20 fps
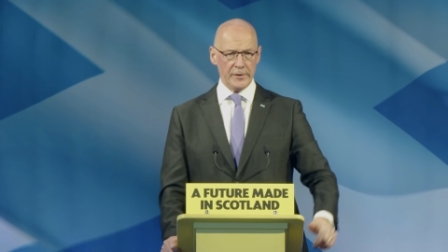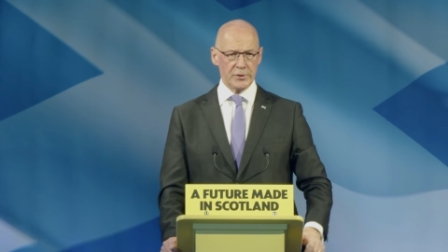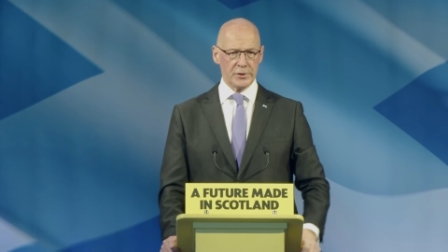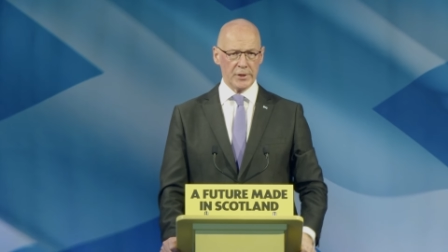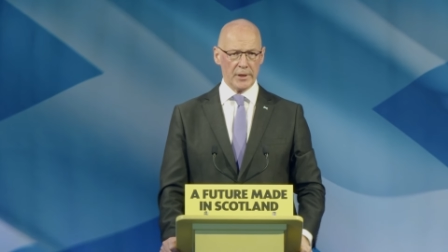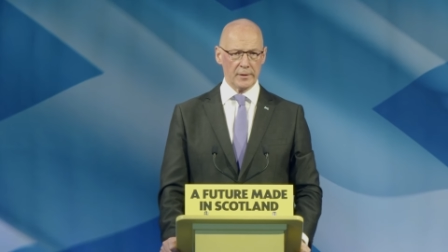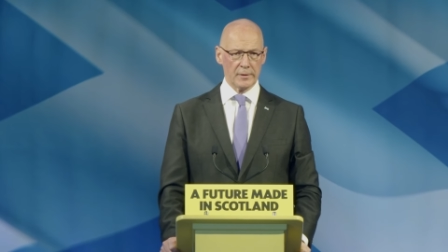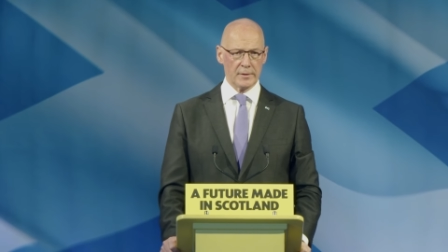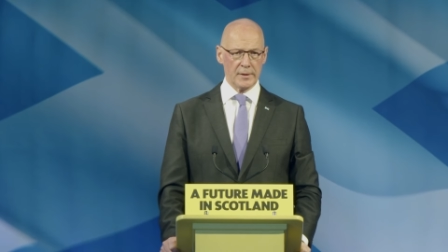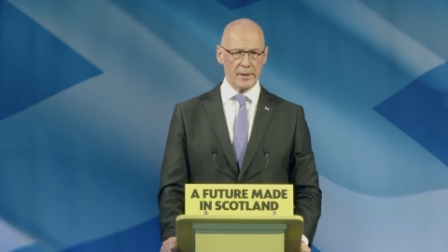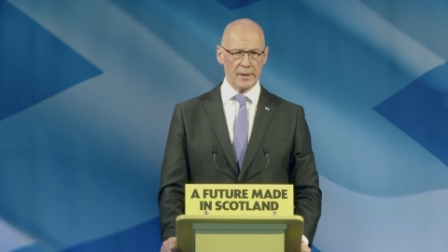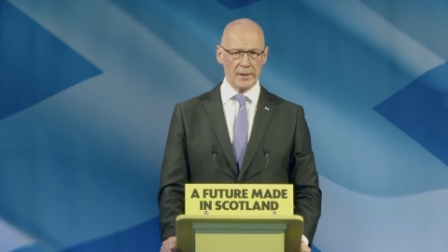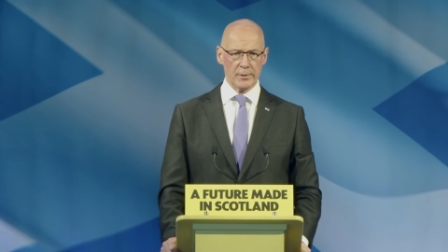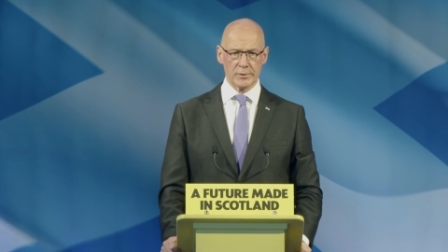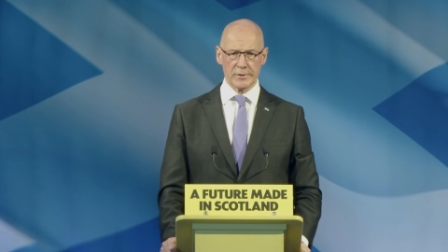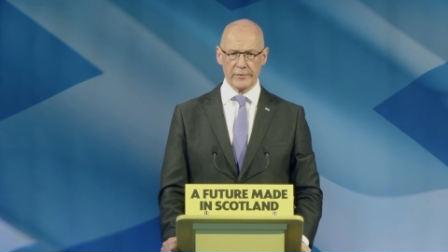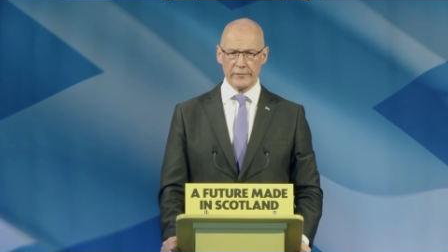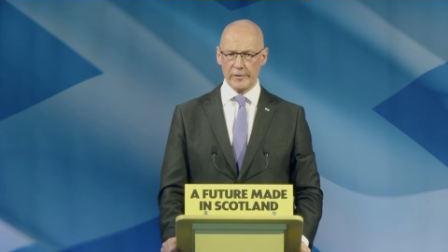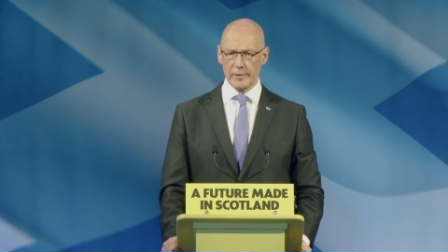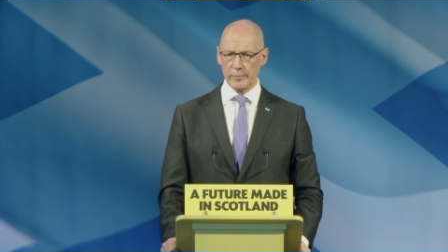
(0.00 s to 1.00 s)
childcare that
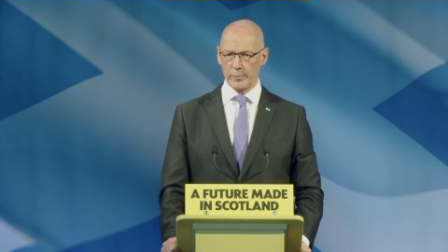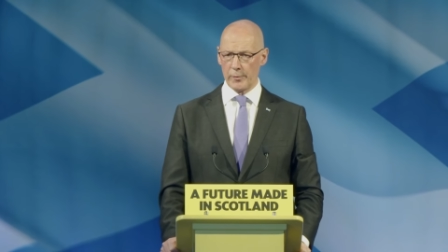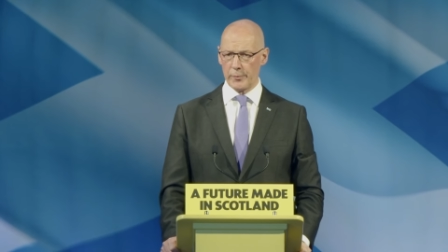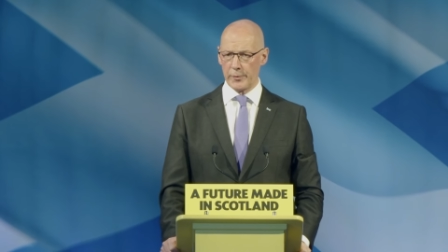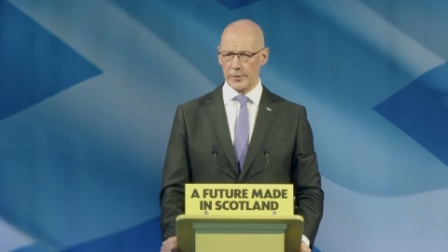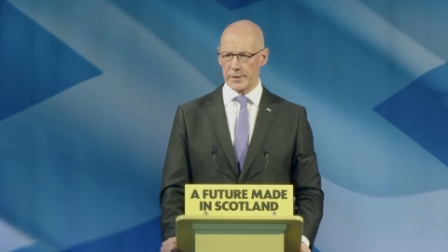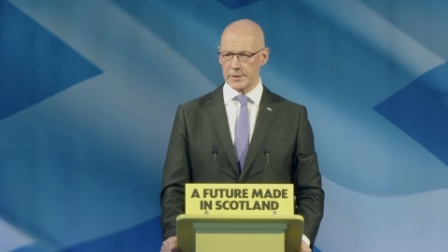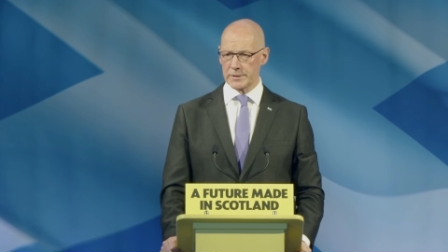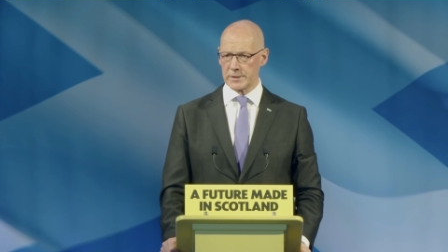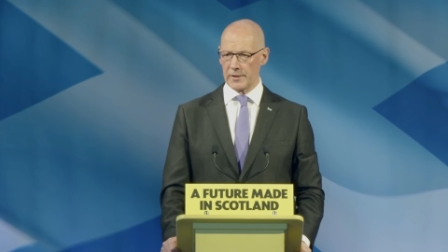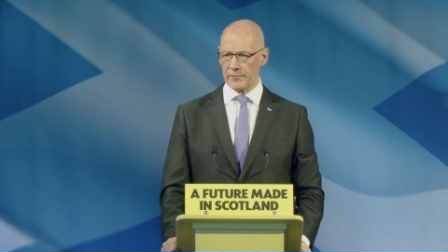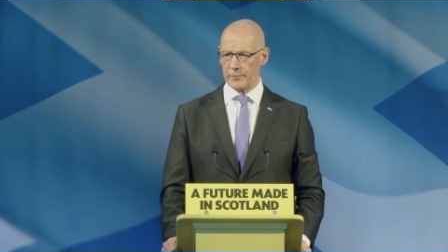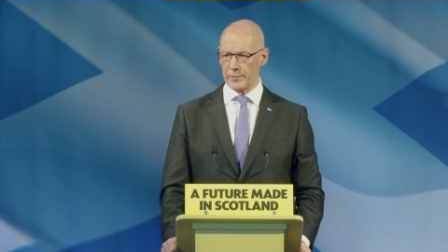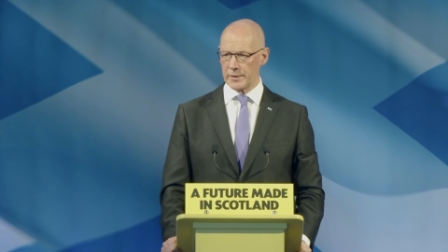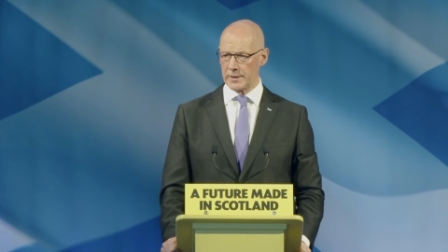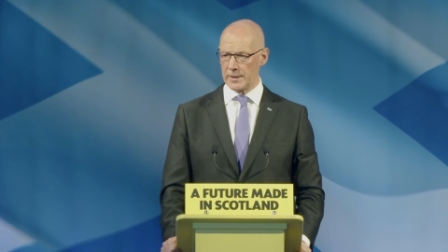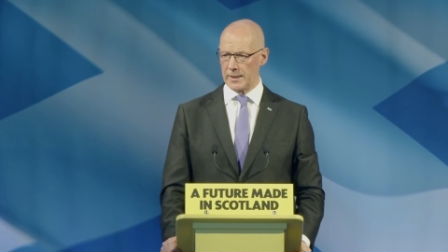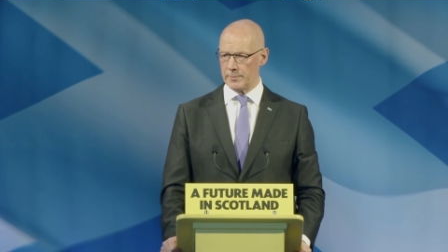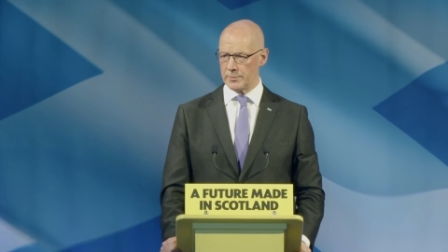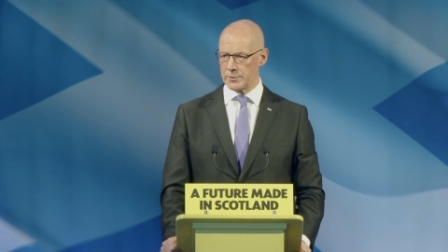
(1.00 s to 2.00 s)
was available when this
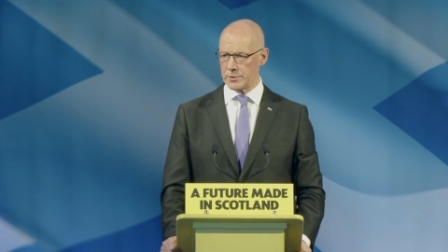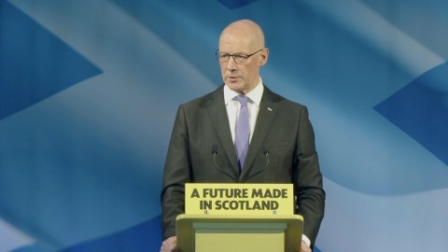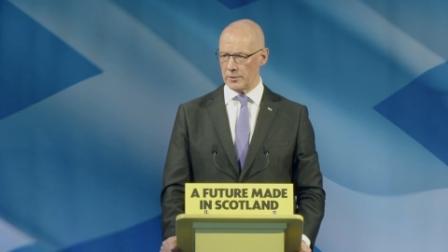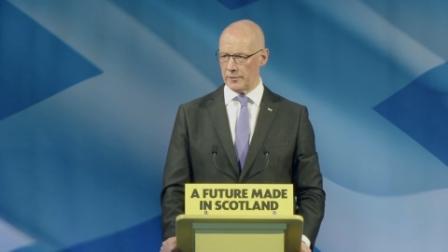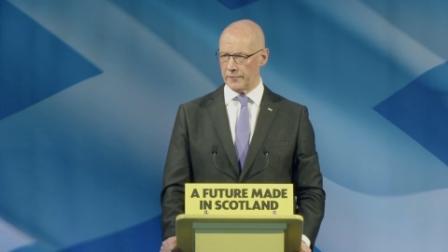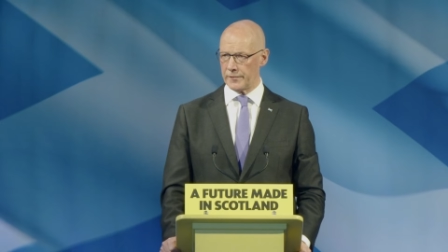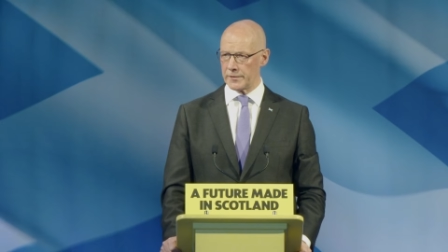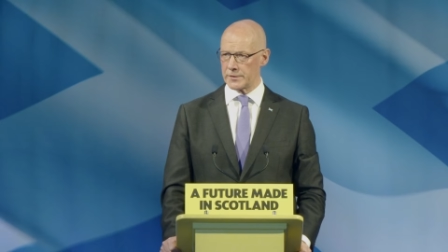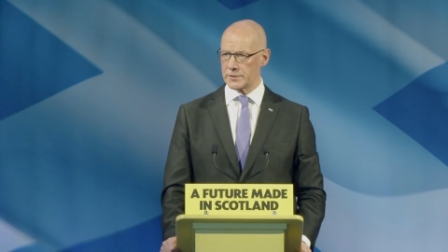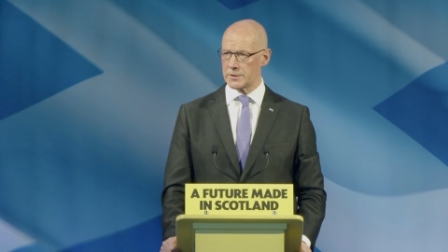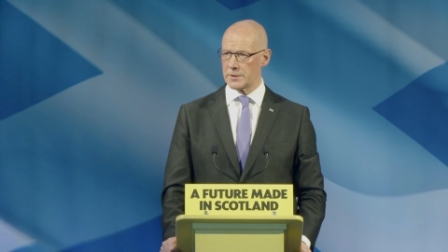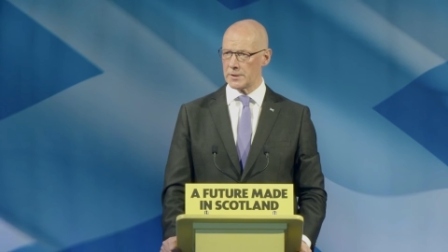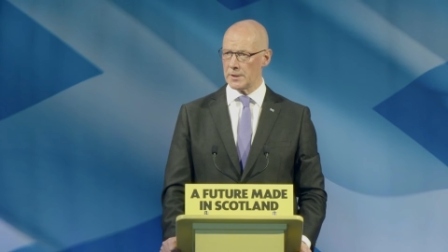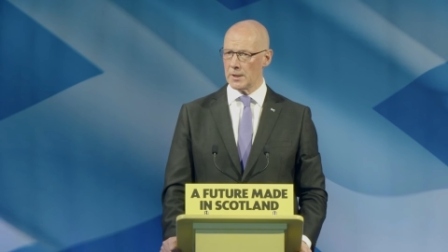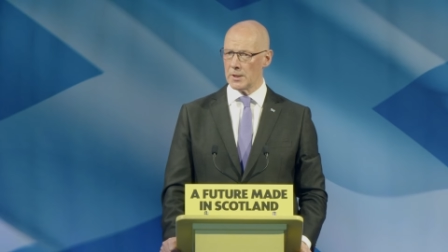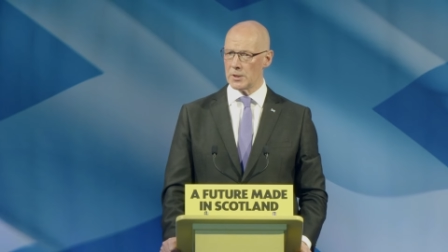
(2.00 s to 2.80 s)
government came to office.